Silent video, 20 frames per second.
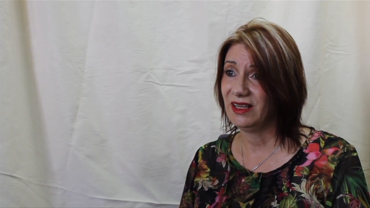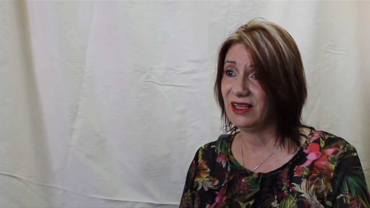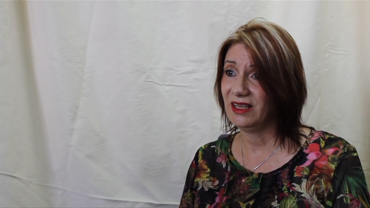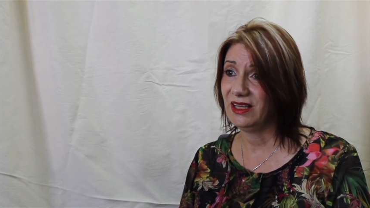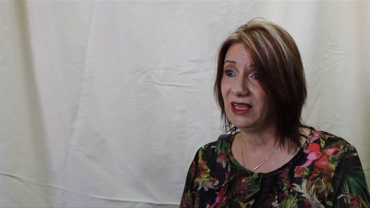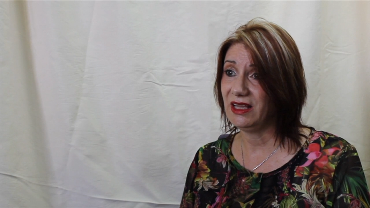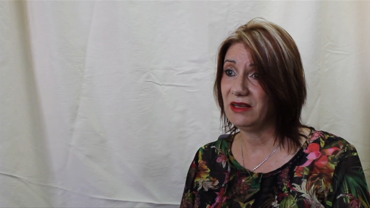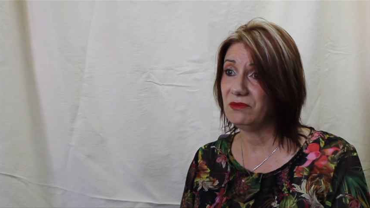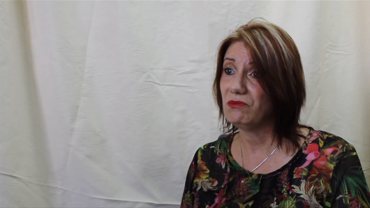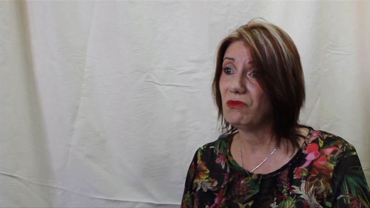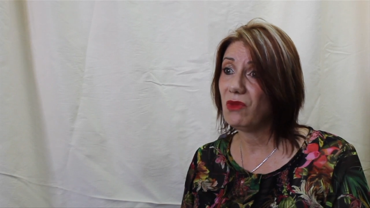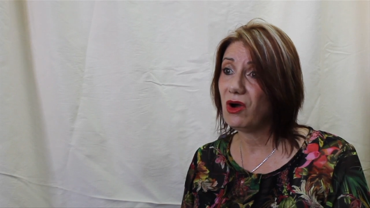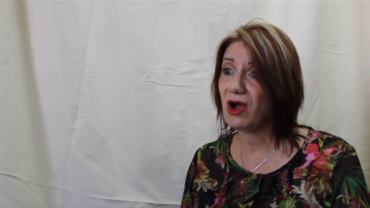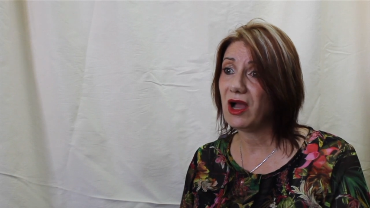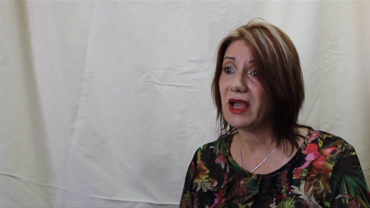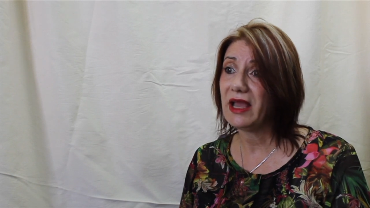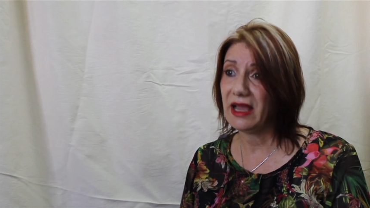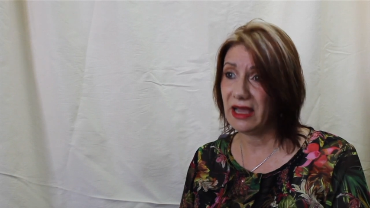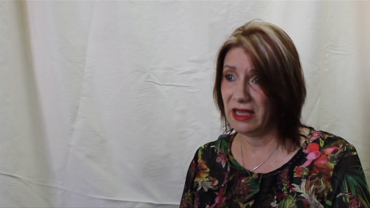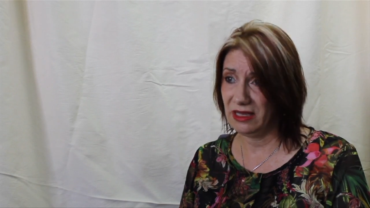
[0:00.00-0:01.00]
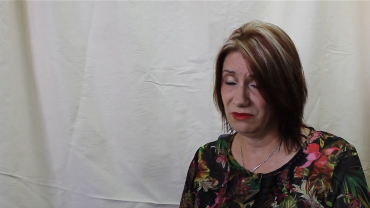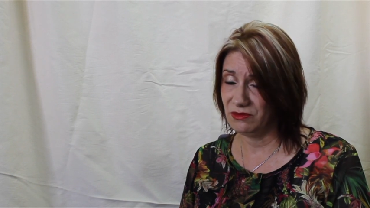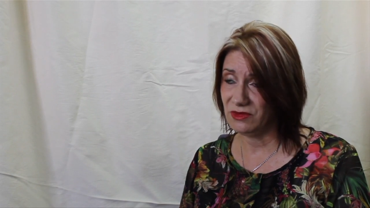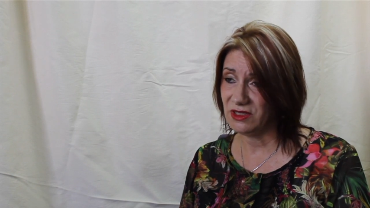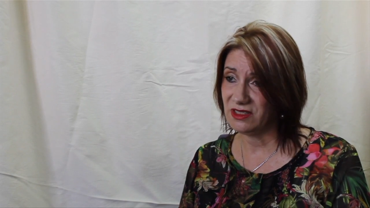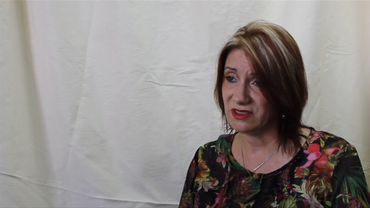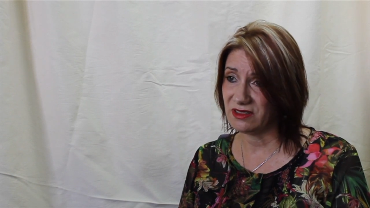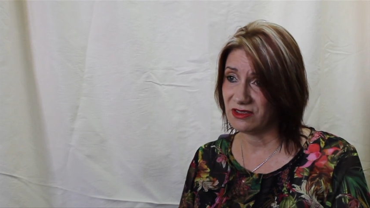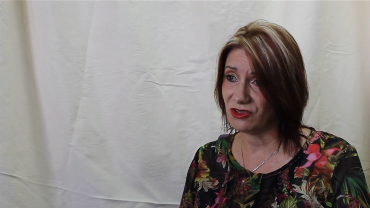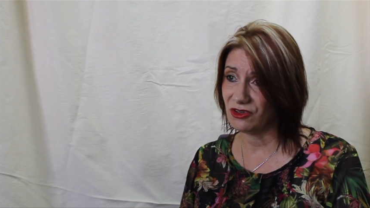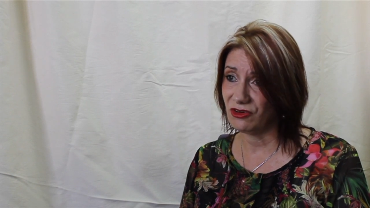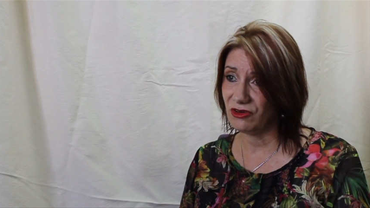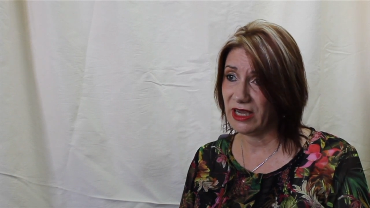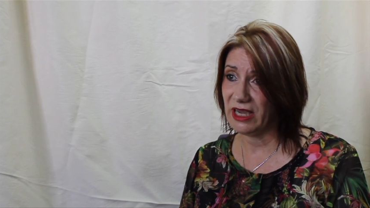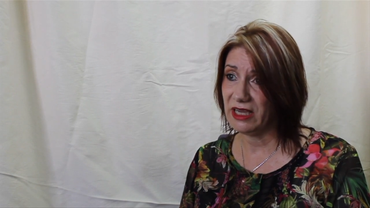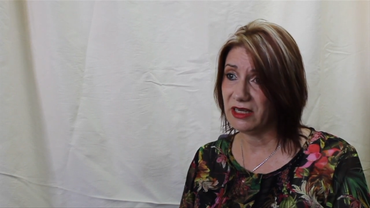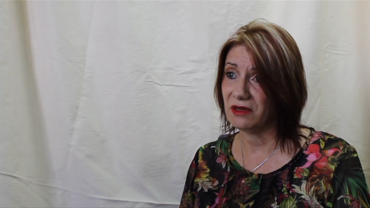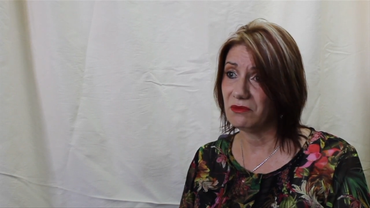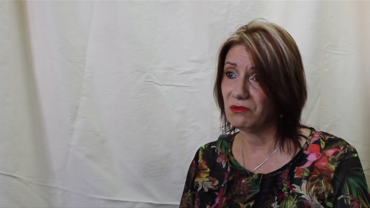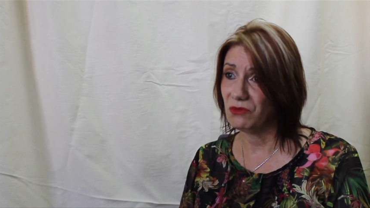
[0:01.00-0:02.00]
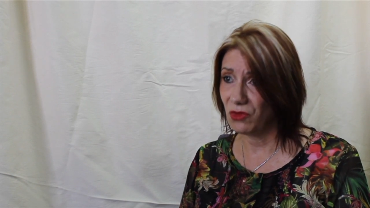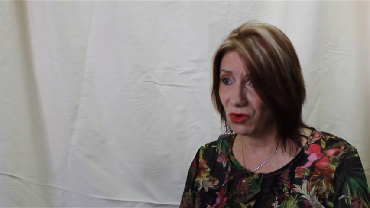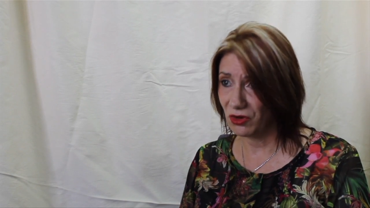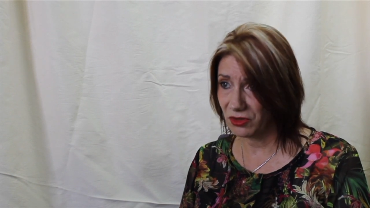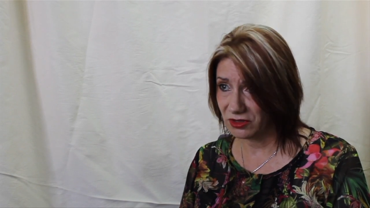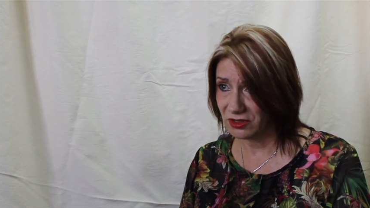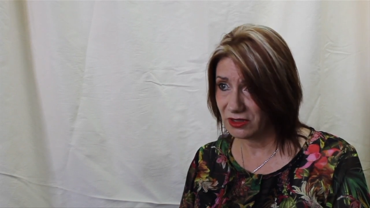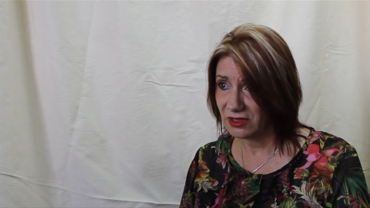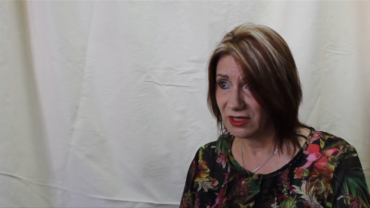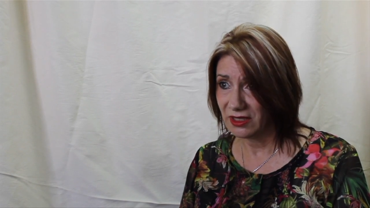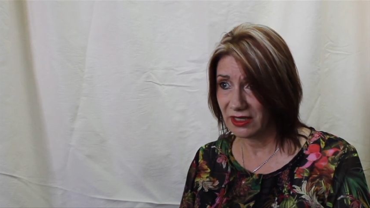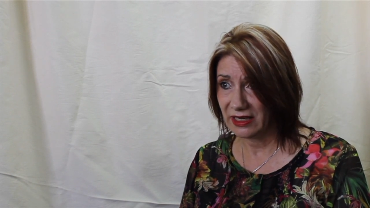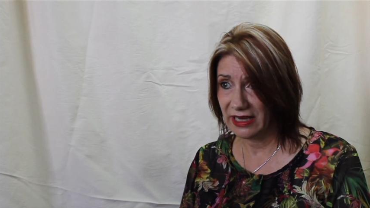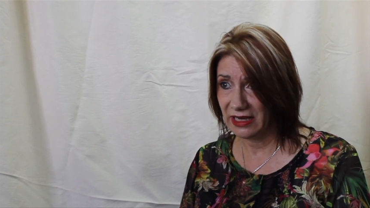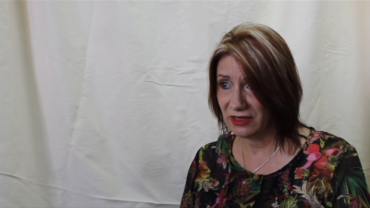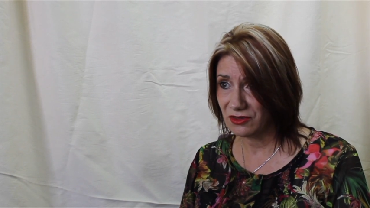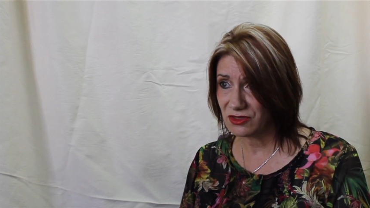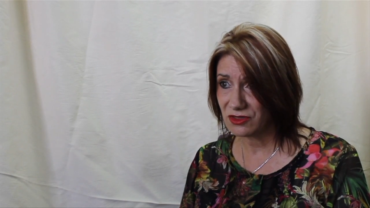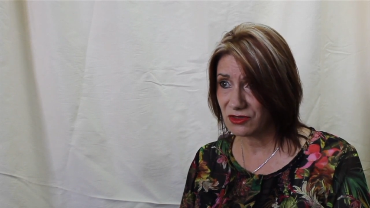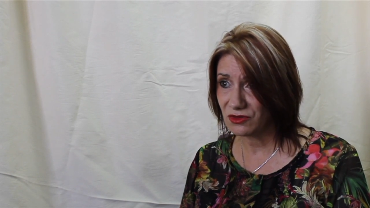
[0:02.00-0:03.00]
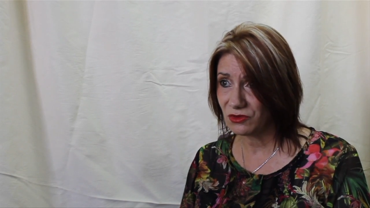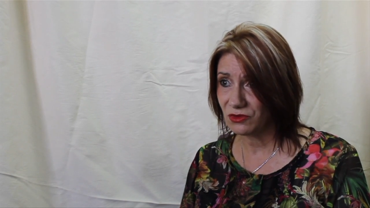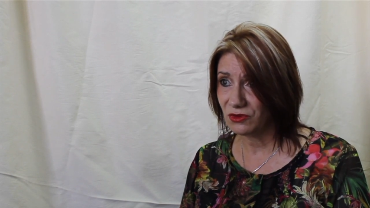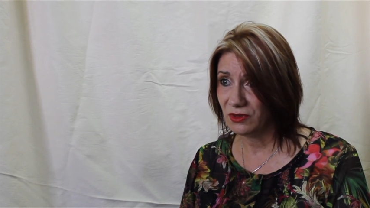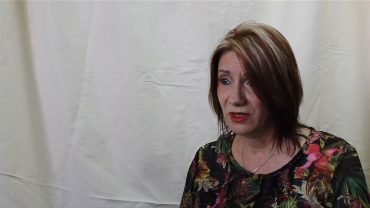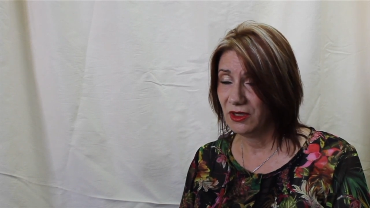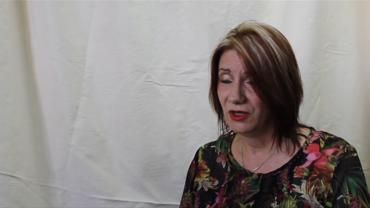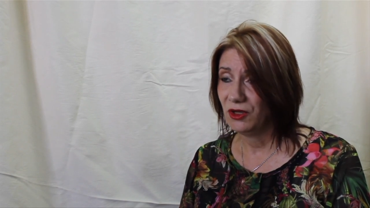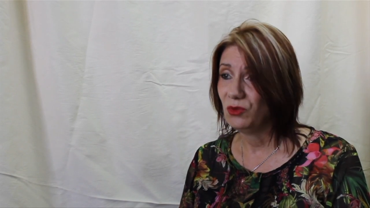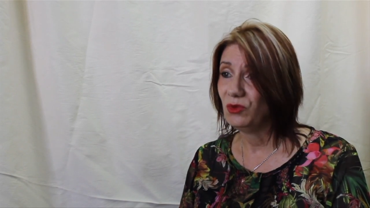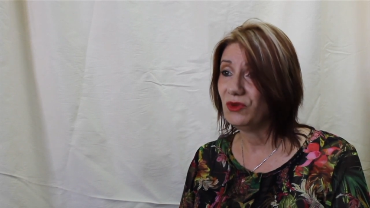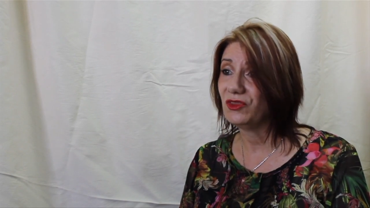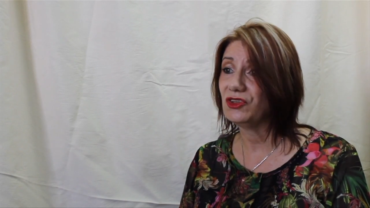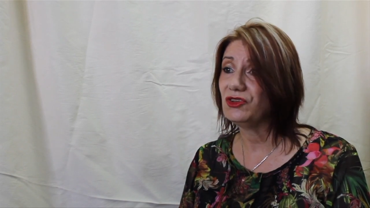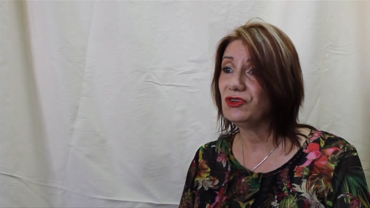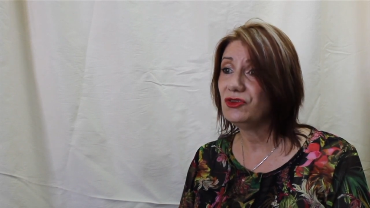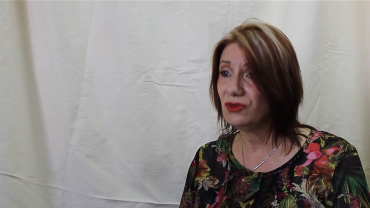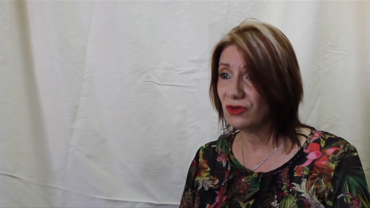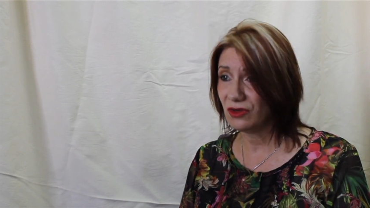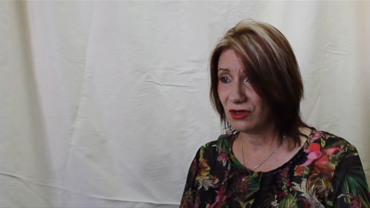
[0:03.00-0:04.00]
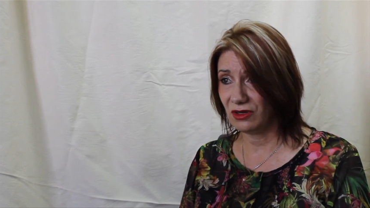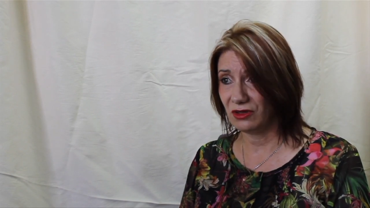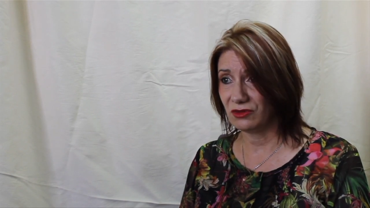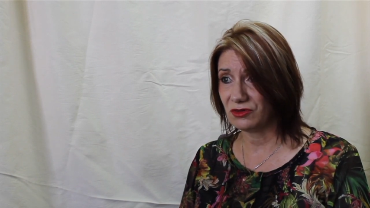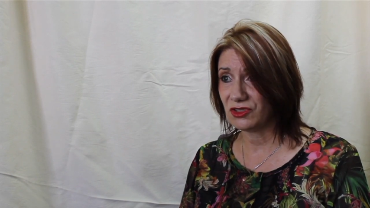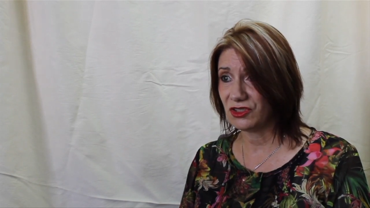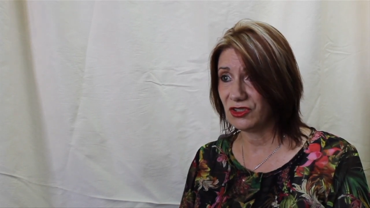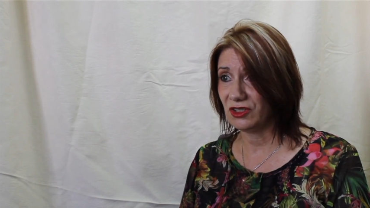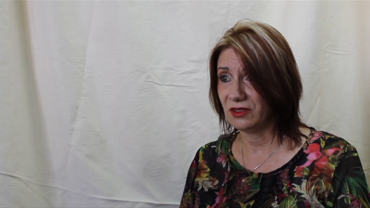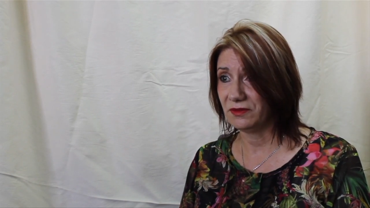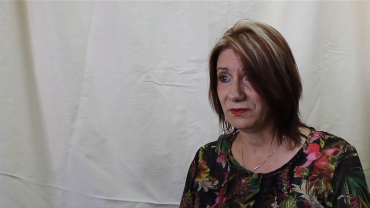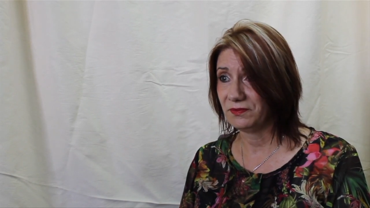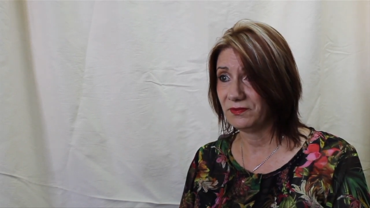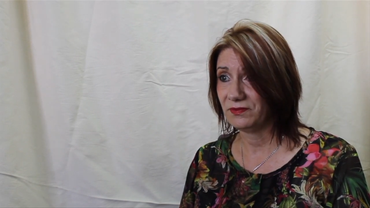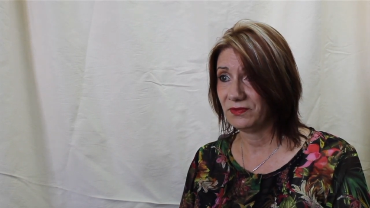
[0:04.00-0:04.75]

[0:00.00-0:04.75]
And my aim is to create a modern council with a new culture